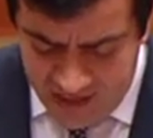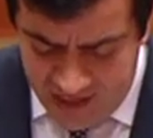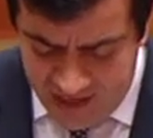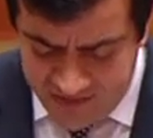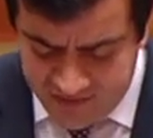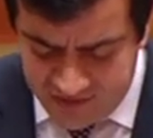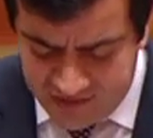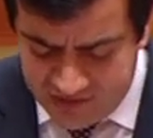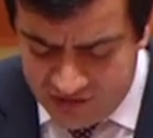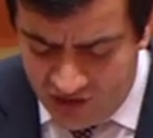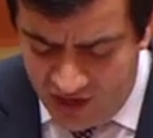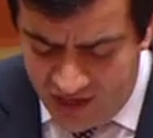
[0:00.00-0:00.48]

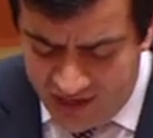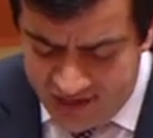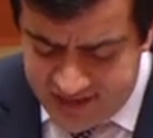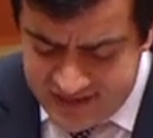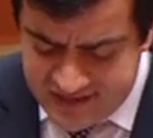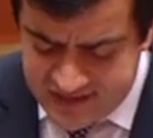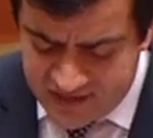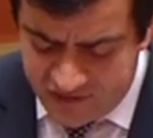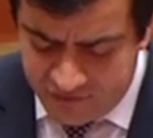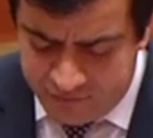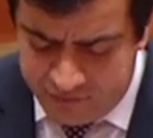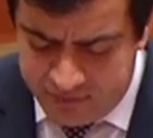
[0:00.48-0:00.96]
and the
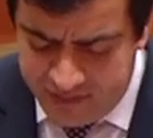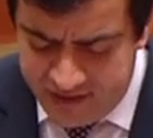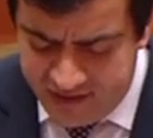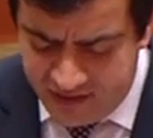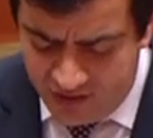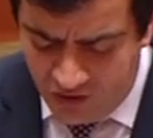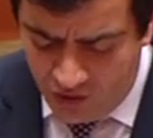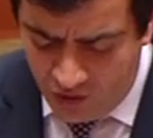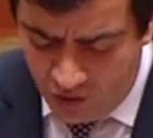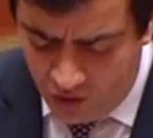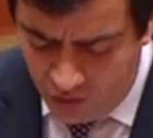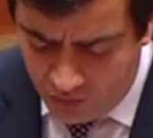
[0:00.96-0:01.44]
likes of
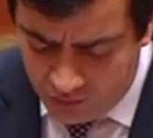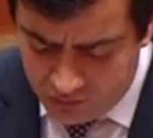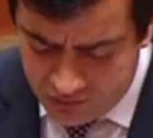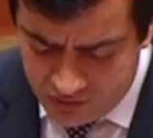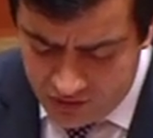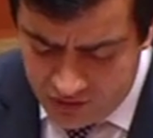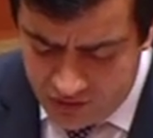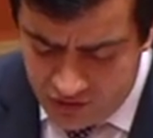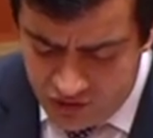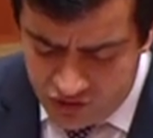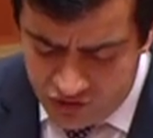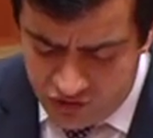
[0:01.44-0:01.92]
Peter
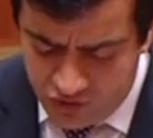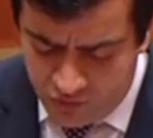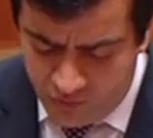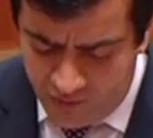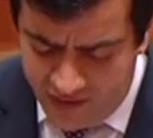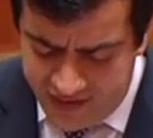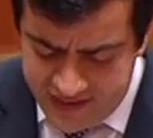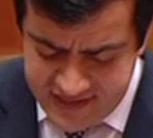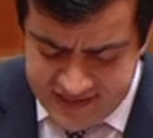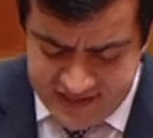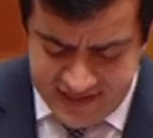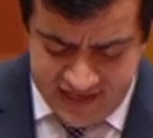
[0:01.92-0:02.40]
Holt to
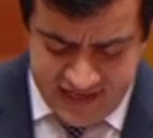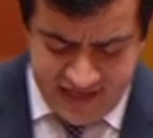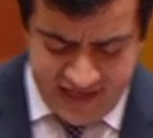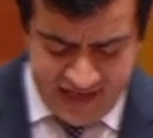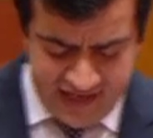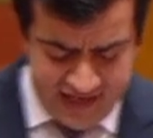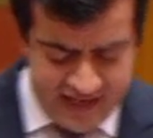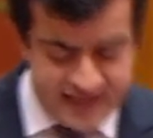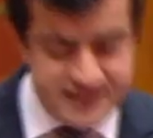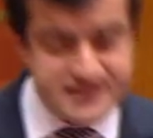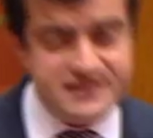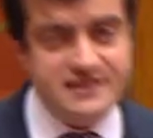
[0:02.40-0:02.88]
raise their
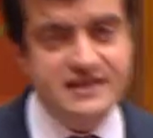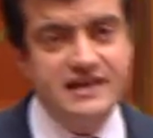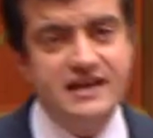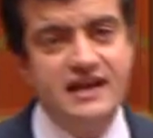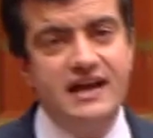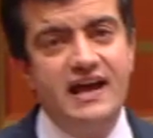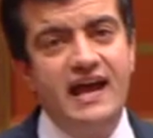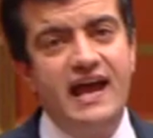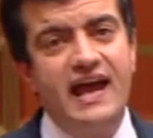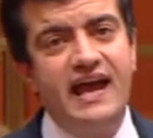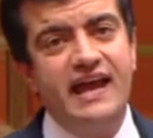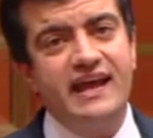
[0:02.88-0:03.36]
hands
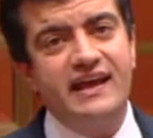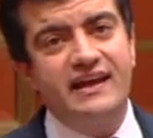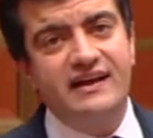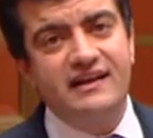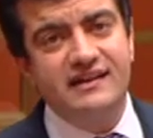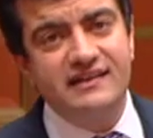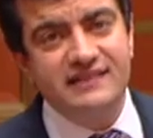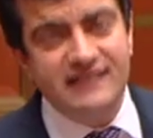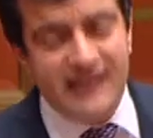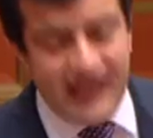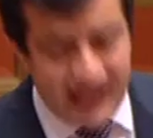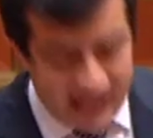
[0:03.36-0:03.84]
and
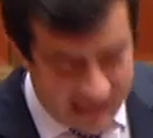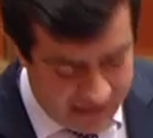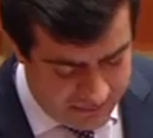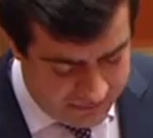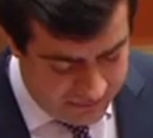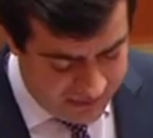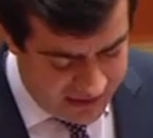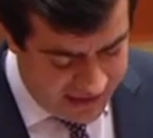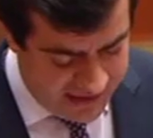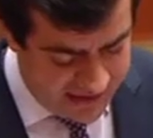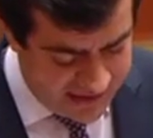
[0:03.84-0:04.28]
claim,